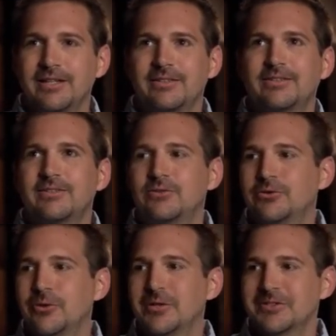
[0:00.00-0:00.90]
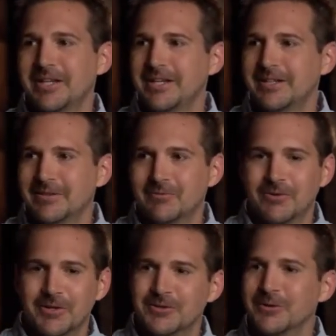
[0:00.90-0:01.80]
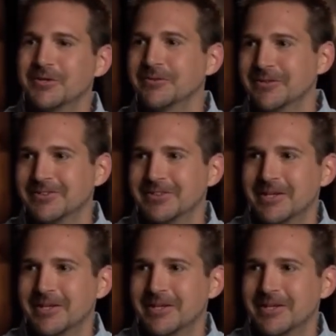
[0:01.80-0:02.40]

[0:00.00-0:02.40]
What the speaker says: It is so exciting and very stressful at the